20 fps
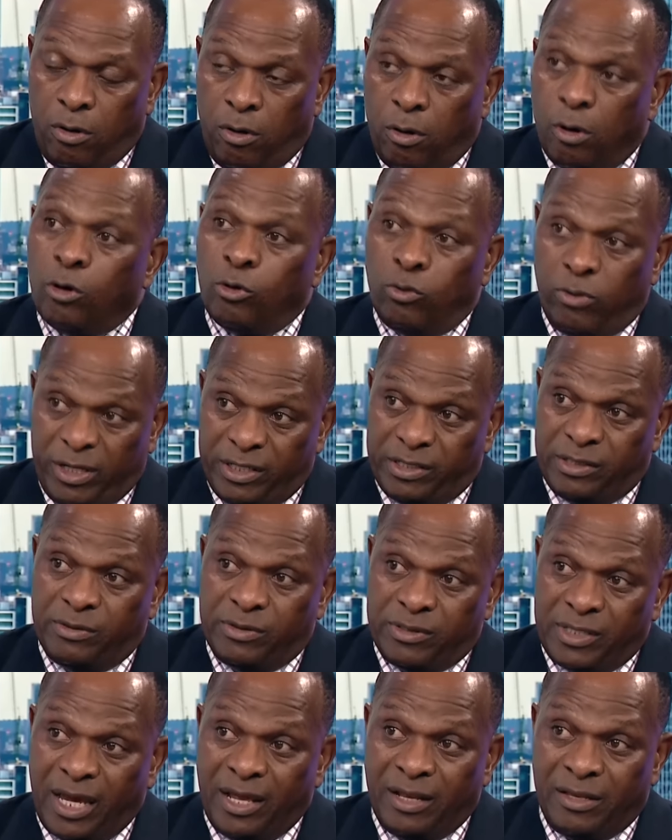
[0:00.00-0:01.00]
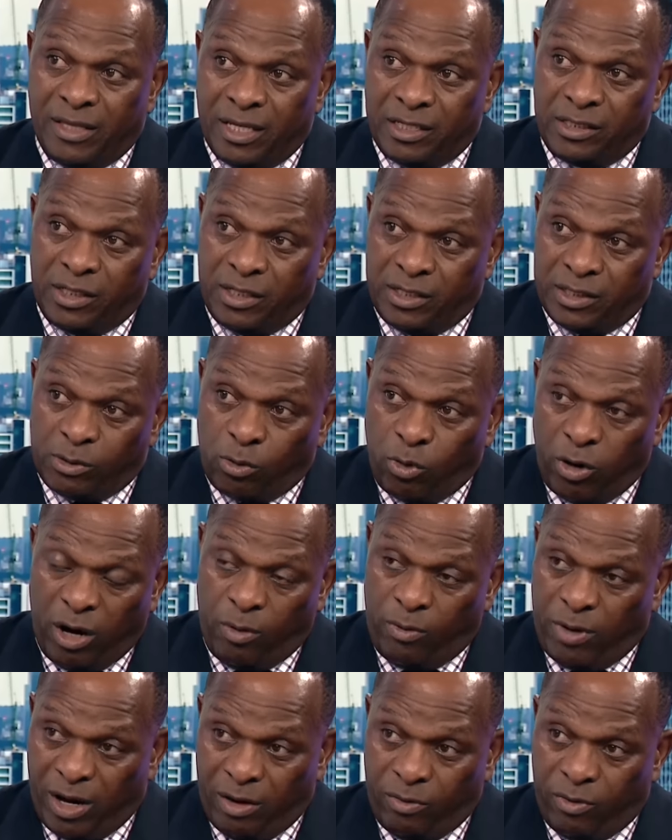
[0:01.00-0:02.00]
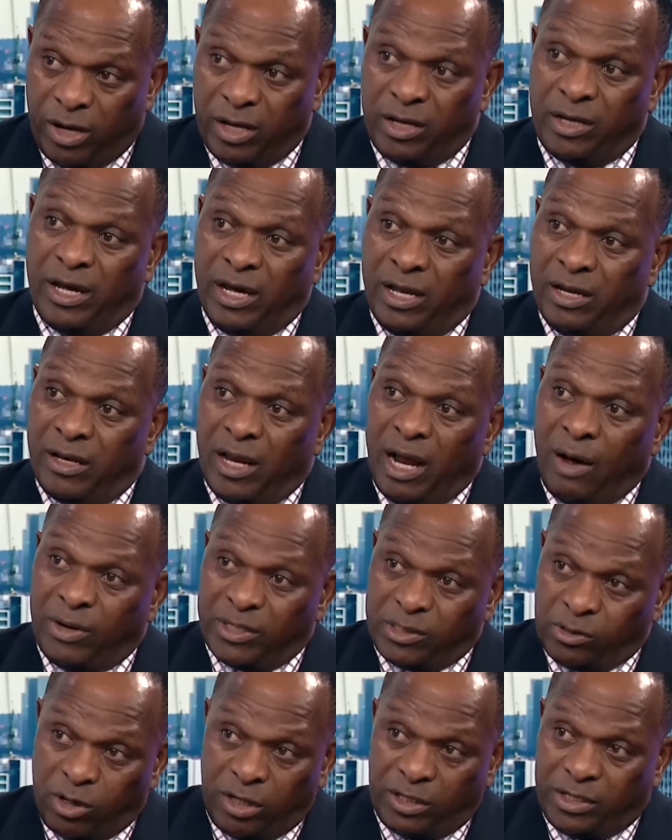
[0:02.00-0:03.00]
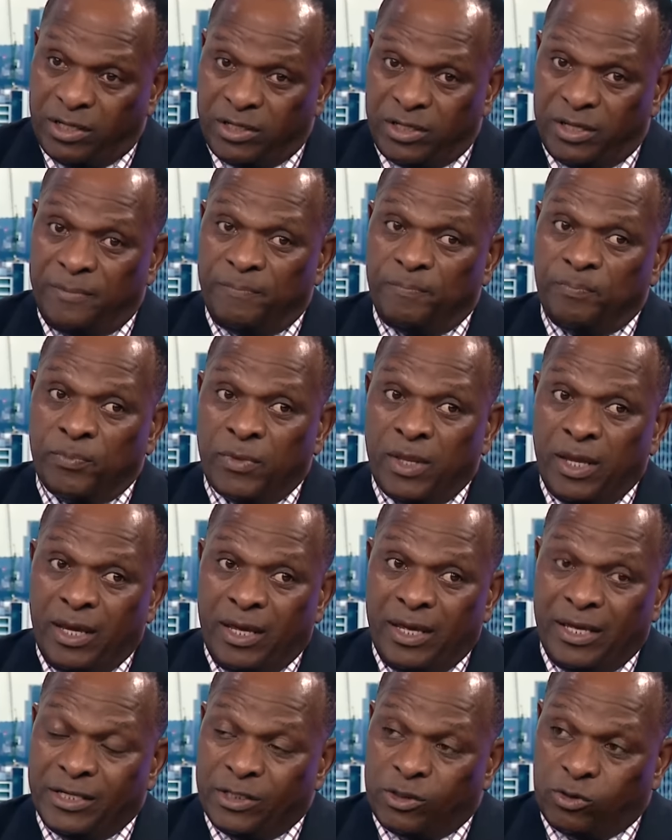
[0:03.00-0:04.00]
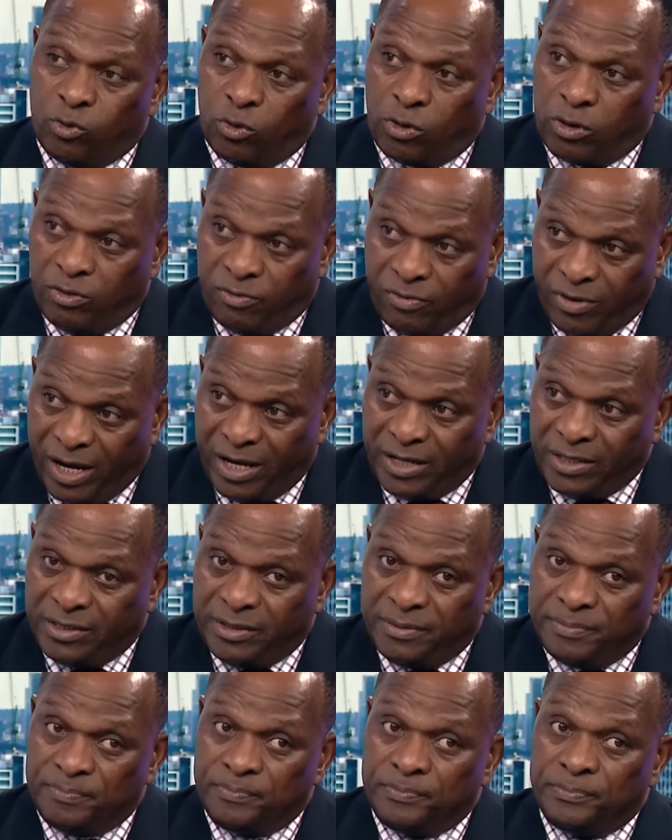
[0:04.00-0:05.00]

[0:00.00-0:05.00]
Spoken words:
always said this is where we are going, and our strategy is to create